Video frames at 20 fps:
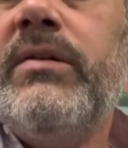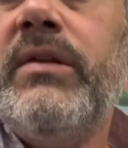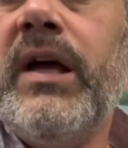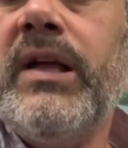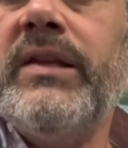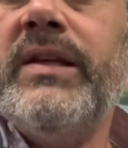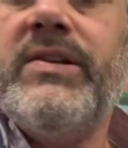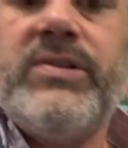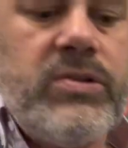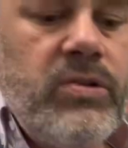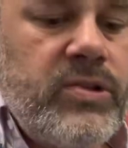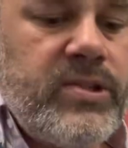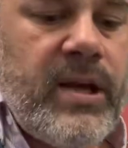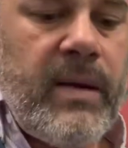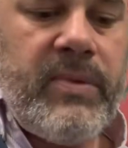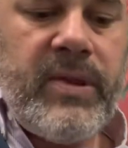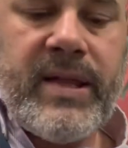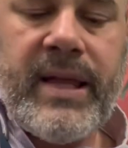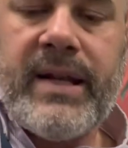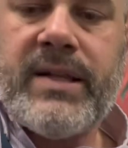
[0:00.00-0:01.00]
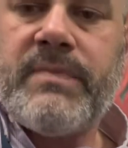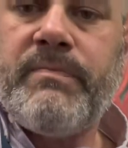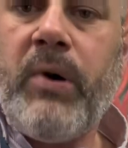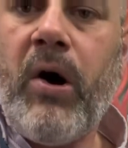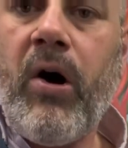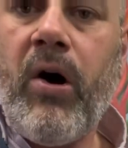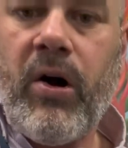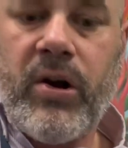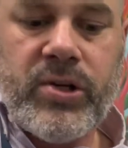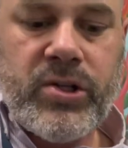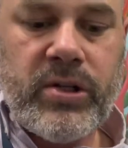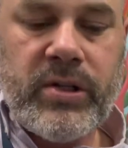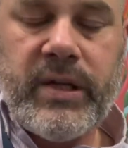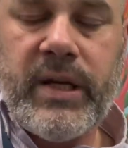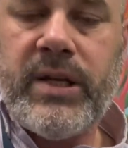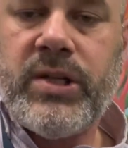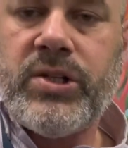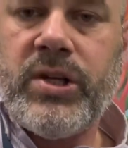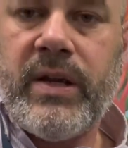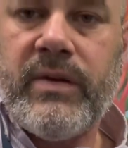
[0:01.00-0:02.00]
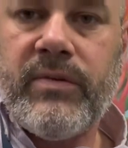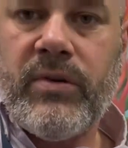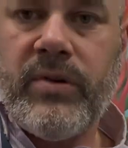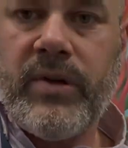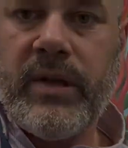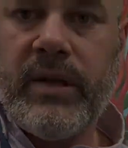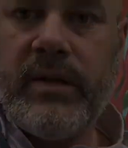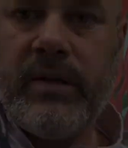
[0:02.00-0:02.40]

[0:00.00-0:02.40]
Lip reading: at least do something that is partially G rooted.